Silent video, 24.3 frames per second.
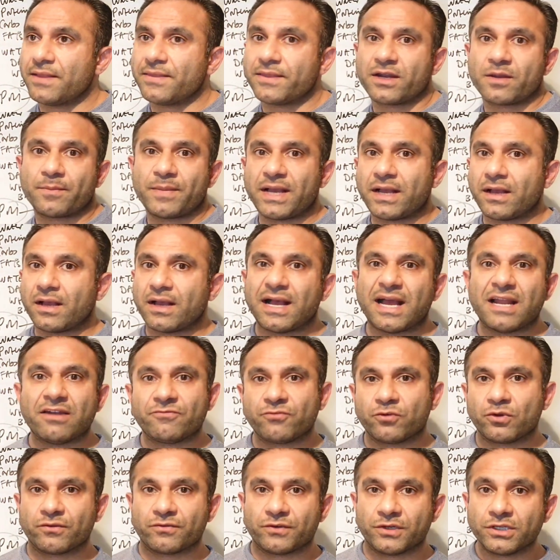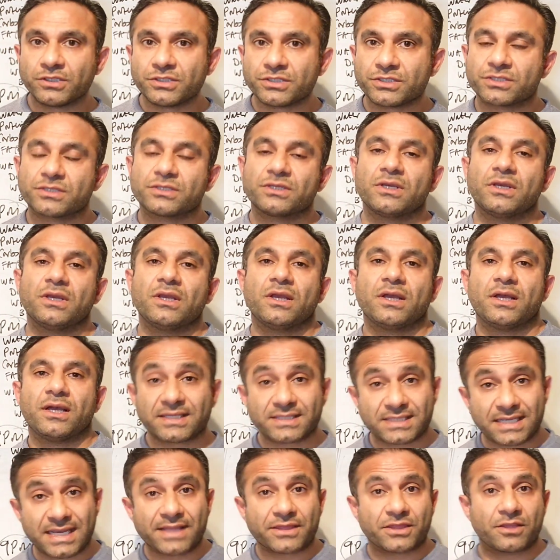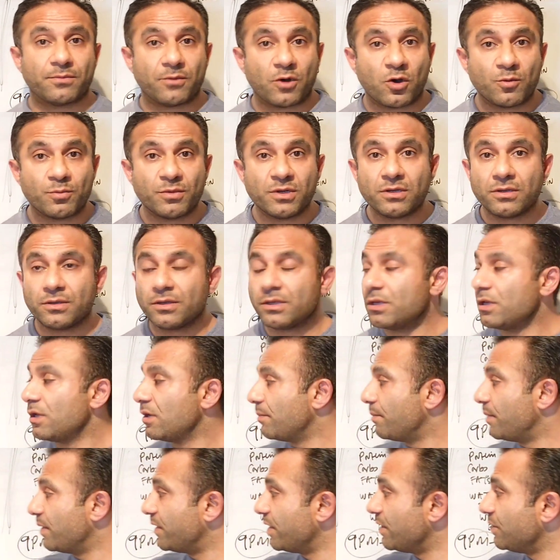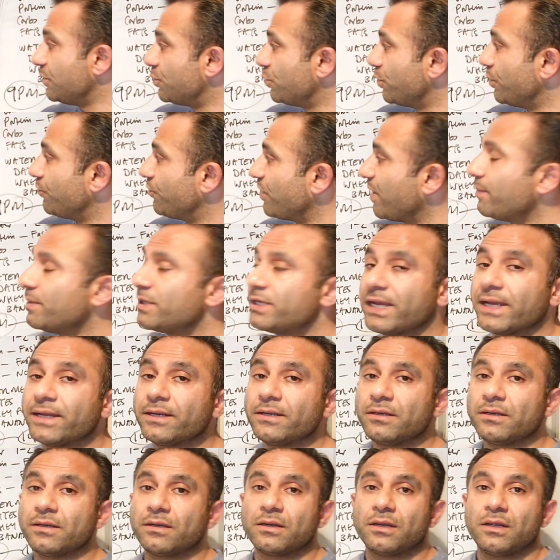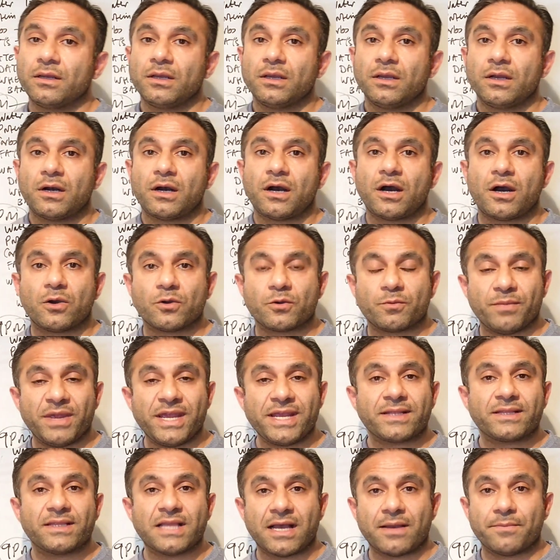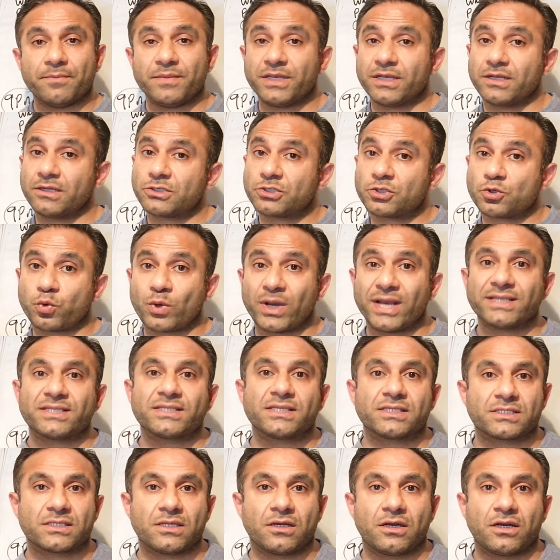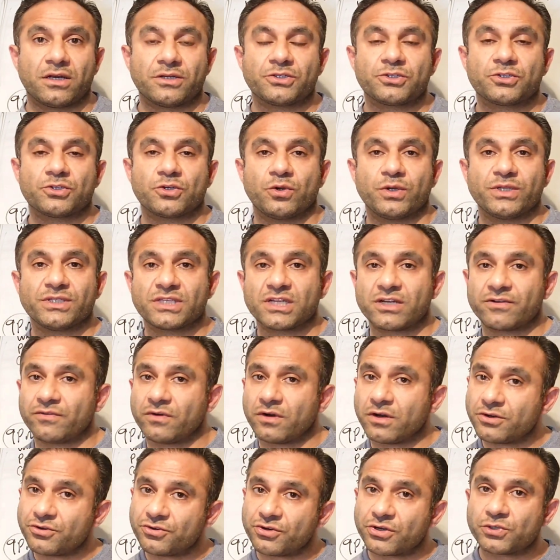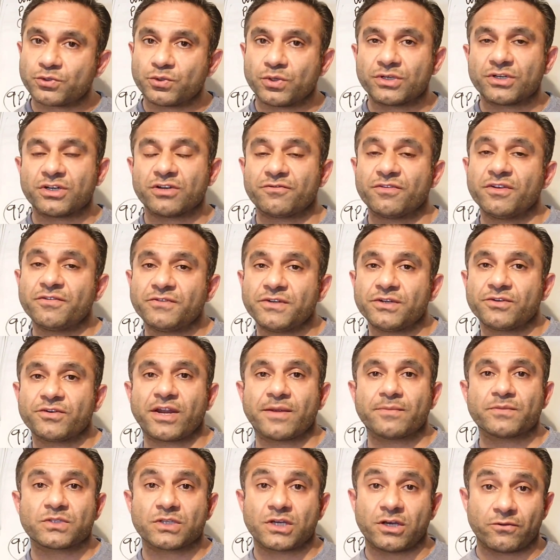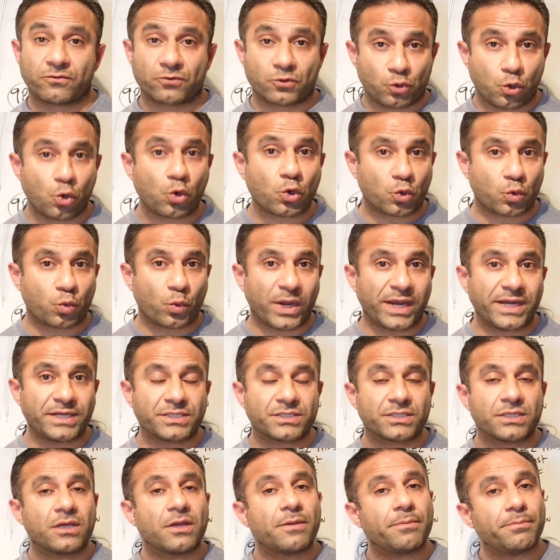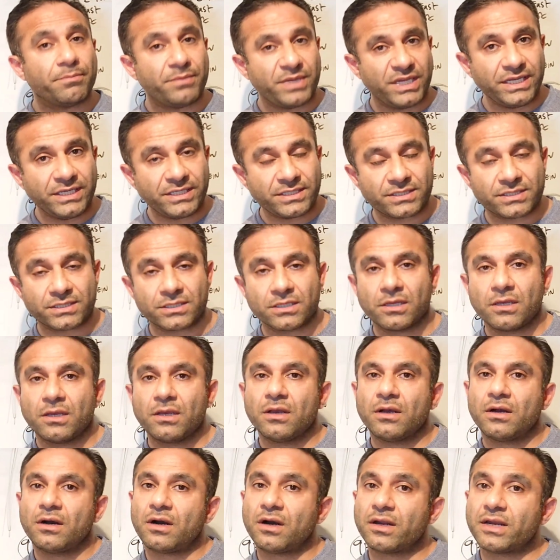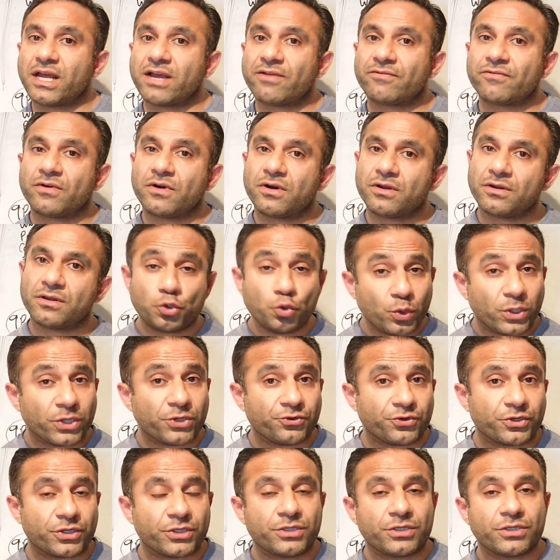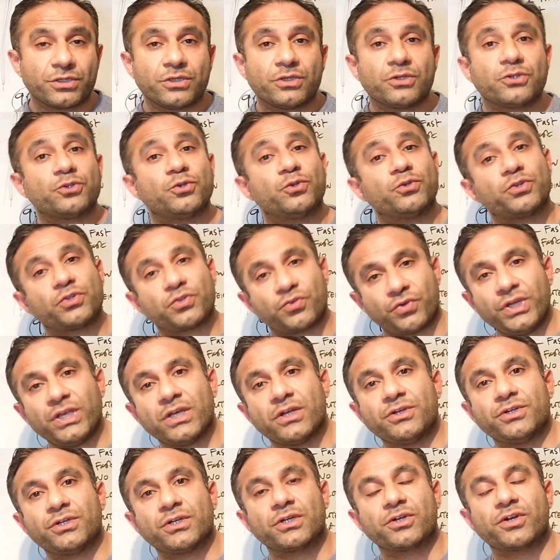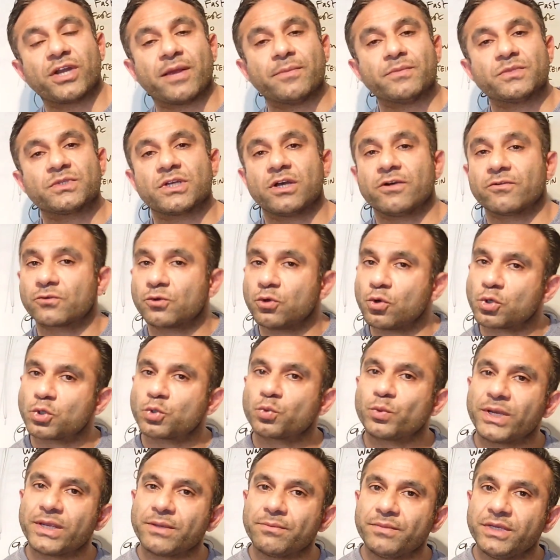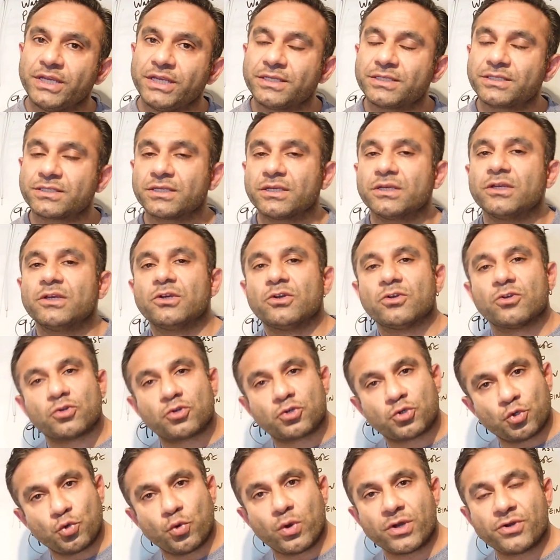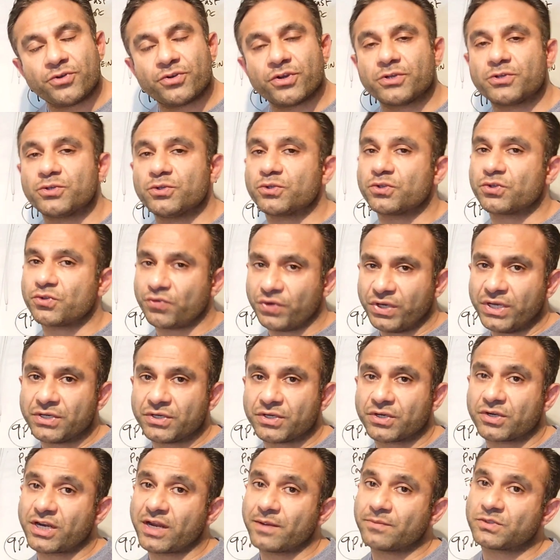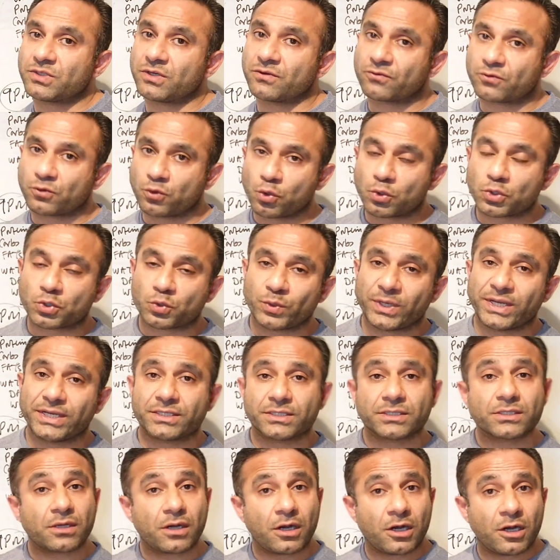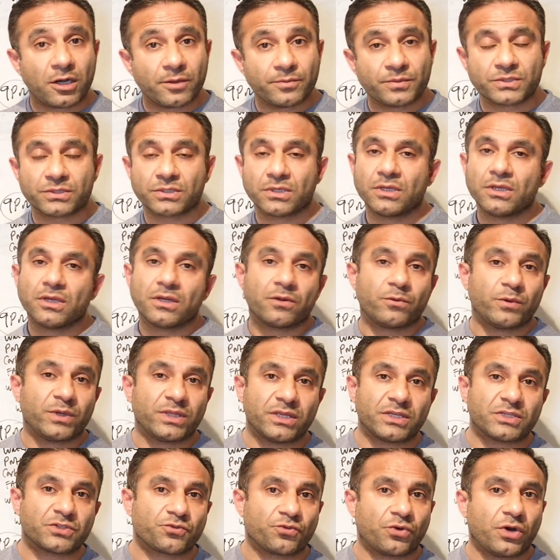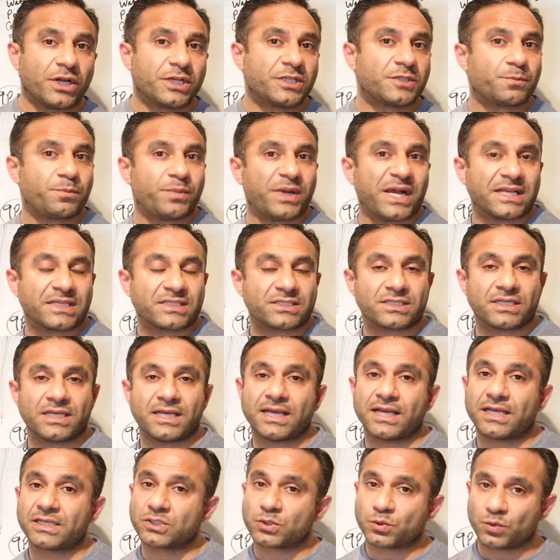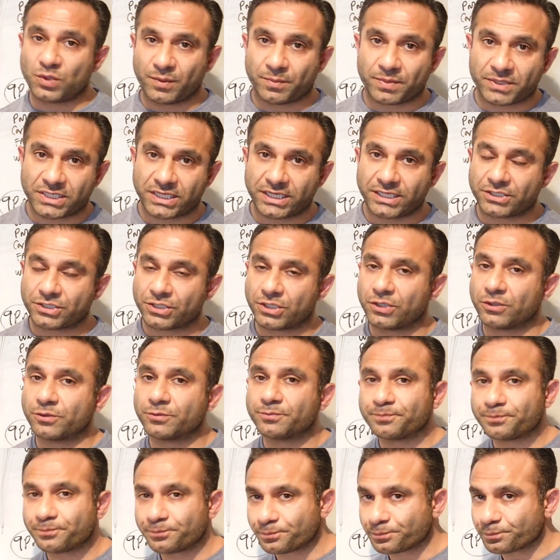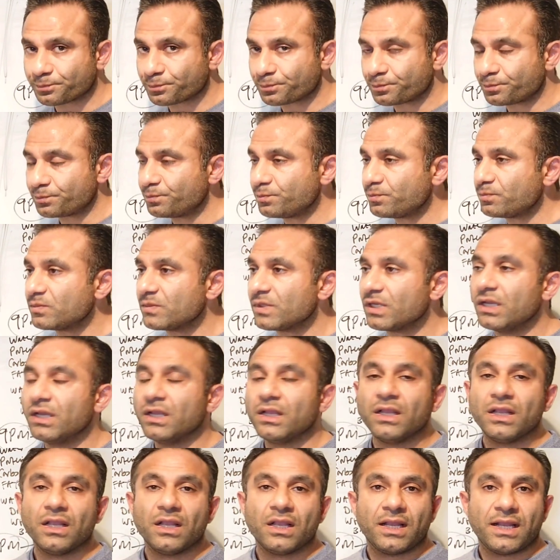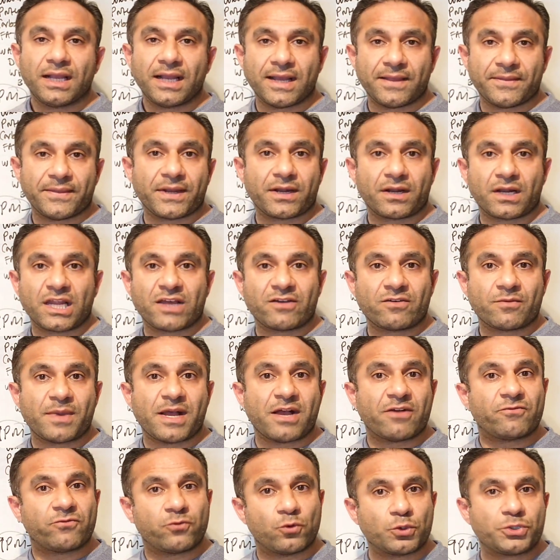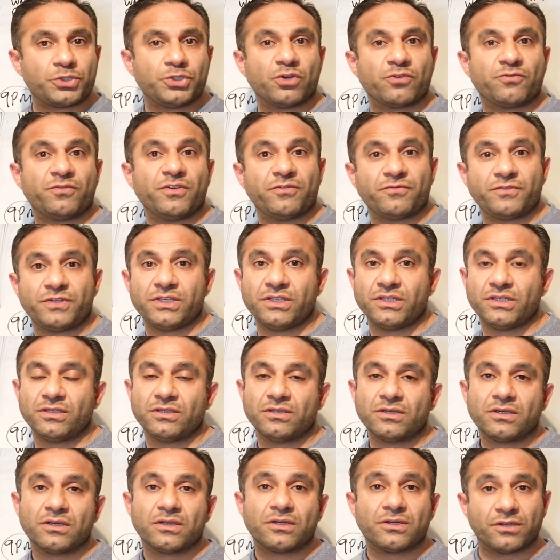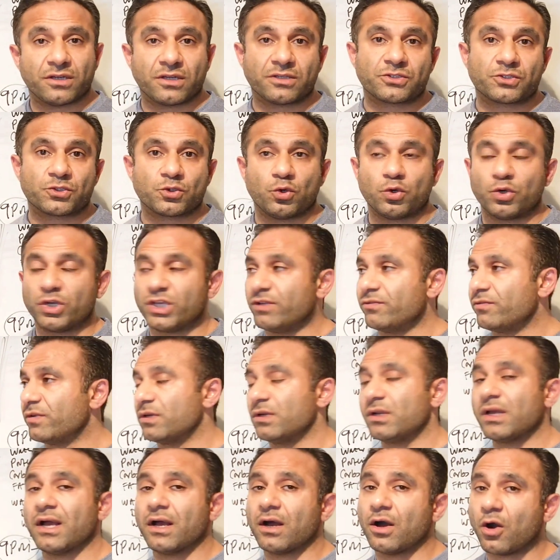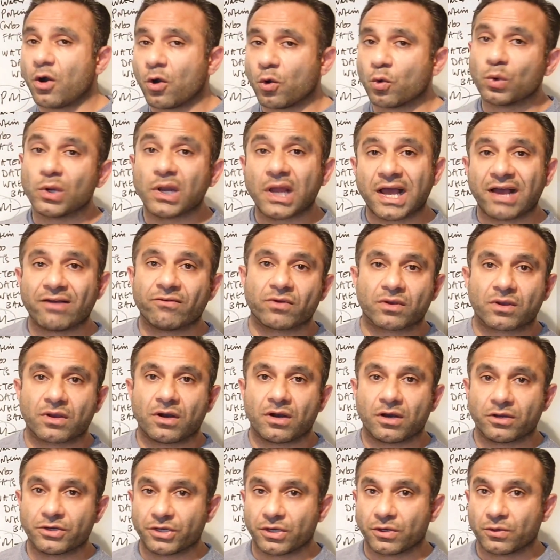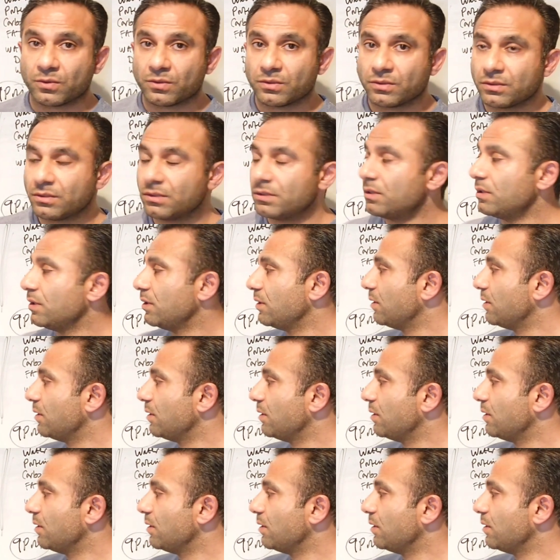and then about a handful of nuts. That's at the moment, but then during Ramadan I would make that meal twice as large. So instead of 100 to 150 grams of cooked weight meats, I'd have 200 to 300 grams of cooked weight meats, 200 to 300 grams of cooked weight carbs, whether it's rice, pasta, sweet potato, and then I'll have about 40 or 50 nuts or even a whole avocado